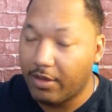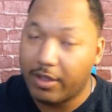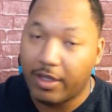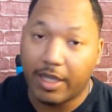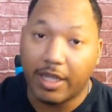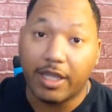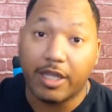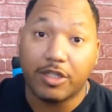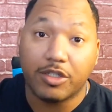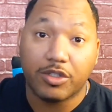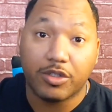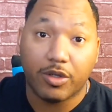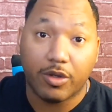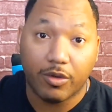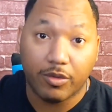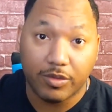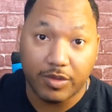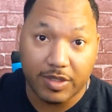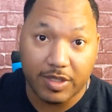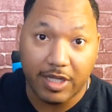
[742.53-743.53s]
get your
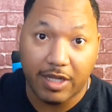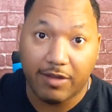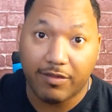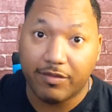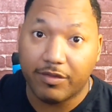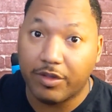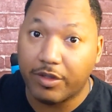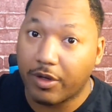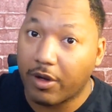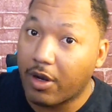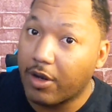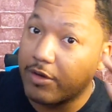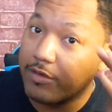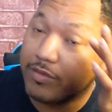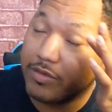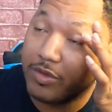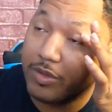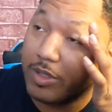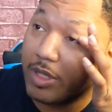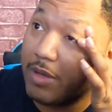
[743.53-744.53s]
own stuff. There are a
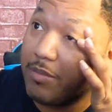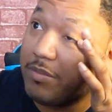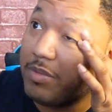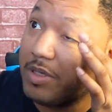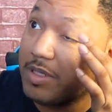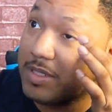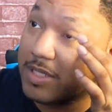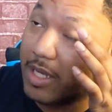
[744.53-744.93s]
few companies